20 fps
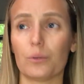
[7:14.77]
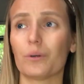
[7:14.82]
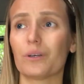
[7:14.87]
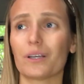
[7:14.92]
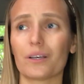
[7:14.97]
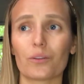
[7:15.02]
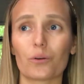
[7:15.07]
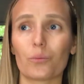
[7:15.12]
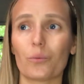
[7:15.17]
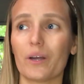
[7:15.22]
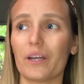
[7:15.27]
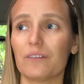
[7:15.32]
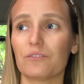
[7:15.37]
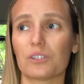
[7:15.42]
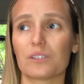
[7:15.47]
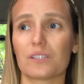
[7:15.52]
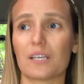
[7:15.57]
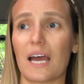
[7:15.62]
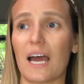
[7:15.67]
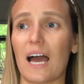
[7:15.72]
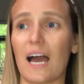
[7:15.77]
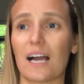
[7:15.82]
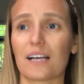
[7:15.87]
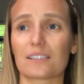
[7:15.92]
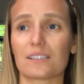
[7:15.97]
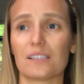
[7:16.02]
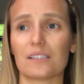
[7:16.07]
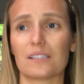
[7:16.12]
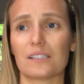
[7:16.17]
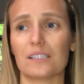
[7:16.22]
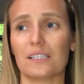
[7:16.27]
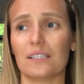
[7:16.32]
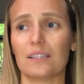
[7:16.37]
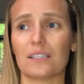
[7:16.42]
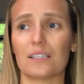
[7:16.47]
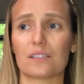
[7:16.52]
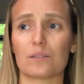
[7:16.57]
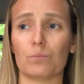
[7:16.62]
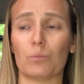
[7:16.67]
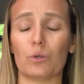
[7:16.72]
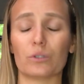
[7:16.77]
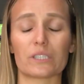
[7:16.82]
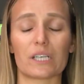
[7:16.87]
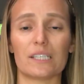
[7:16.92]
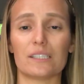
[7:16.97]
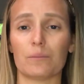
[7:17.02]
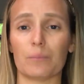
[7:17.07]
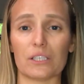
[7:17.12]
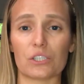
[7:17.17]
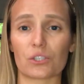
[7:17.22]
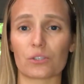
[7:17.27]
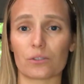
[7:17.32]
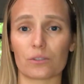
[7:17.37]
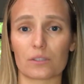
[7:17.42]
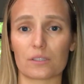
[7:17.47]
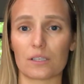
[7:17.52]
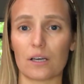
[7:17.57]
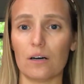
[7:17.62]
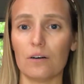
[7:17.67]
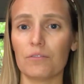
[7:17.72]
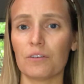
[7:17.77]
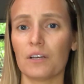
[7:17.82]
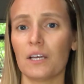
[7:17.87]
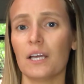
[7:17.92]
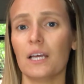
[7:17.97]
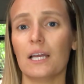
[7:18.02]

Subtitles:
Another way of just accessing this multidimensional self